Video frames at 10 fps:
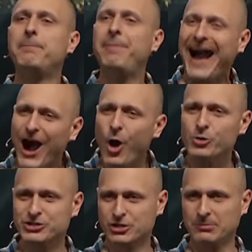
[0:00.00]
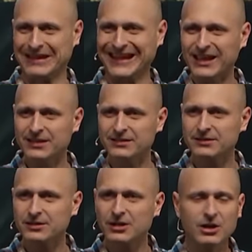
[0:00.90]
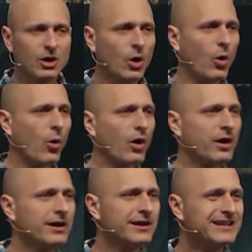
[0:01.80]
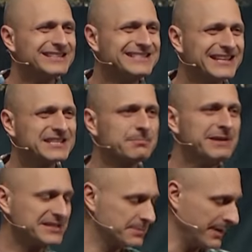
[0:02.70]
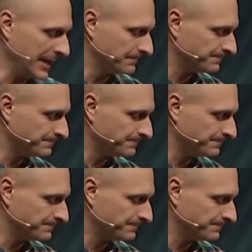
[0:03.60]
Bow to me or dismiss me.